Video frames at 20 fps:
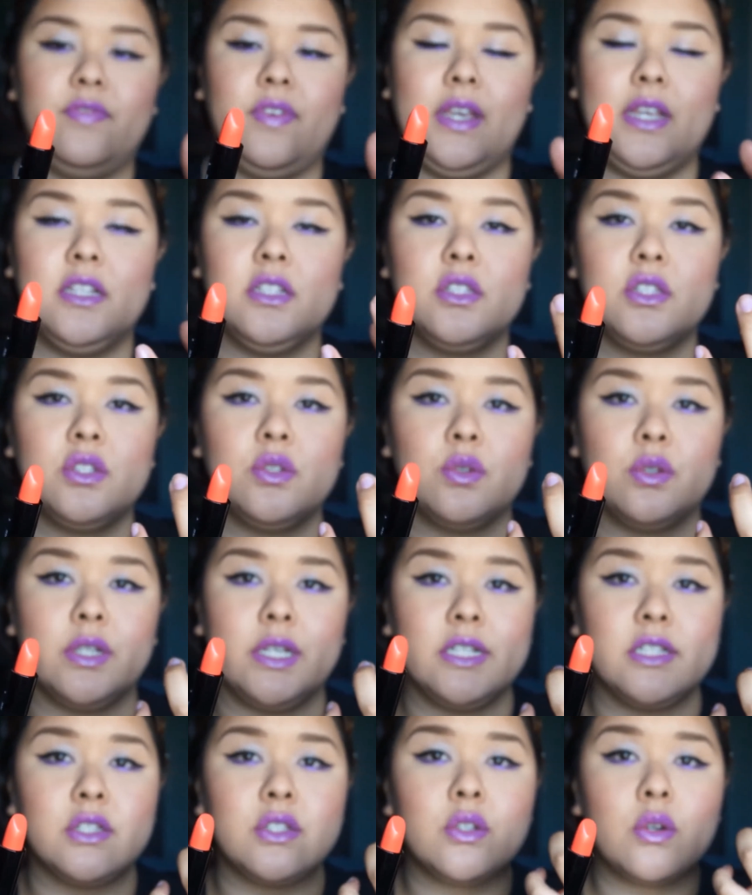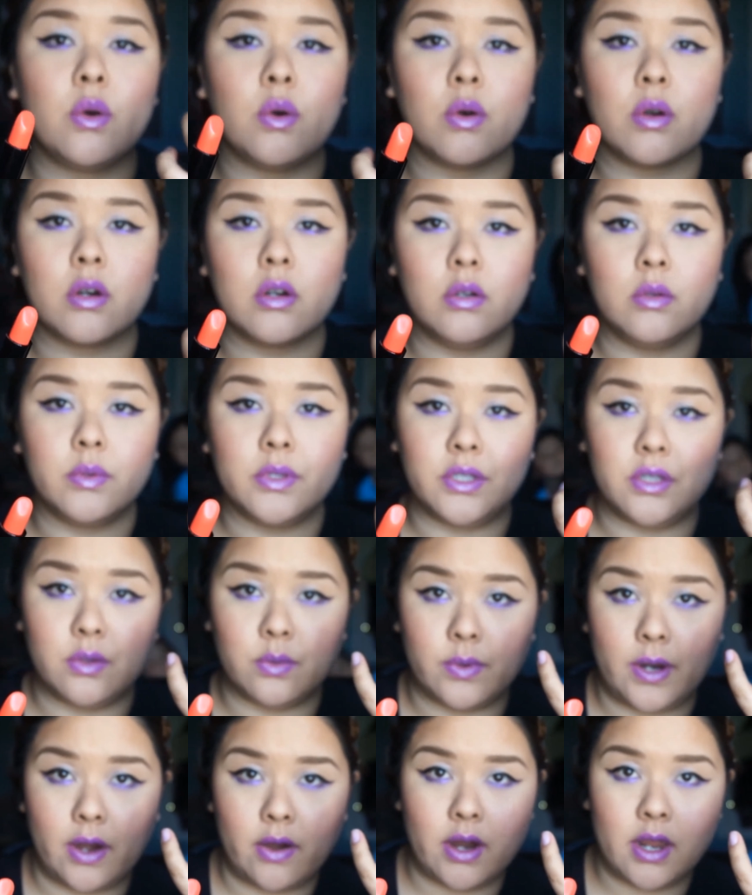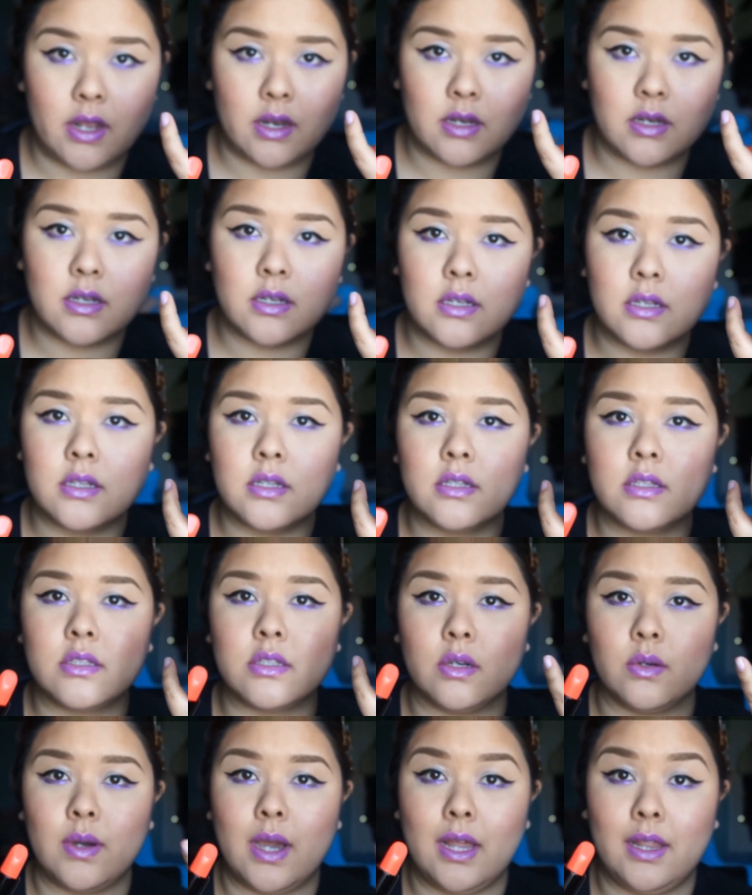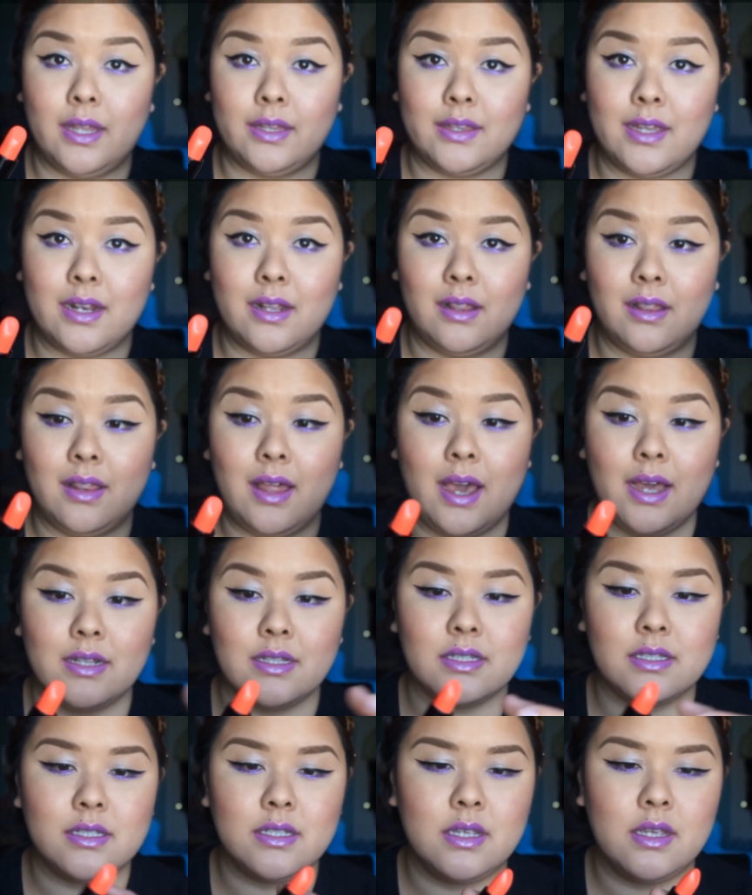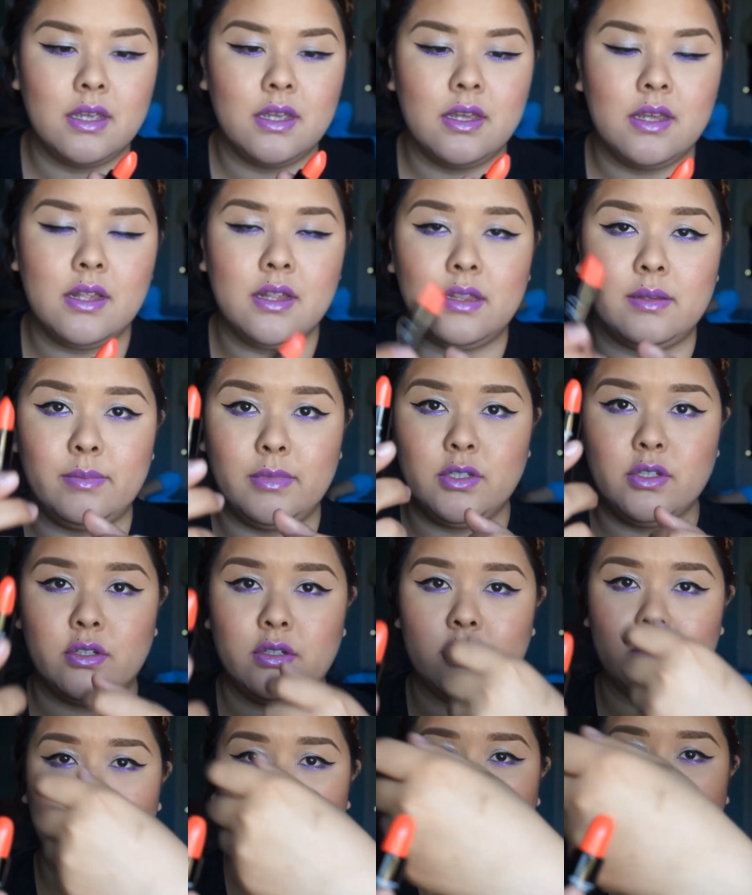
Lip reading: fades to a nice coral when you wear it, so I like that a lot. Let me show you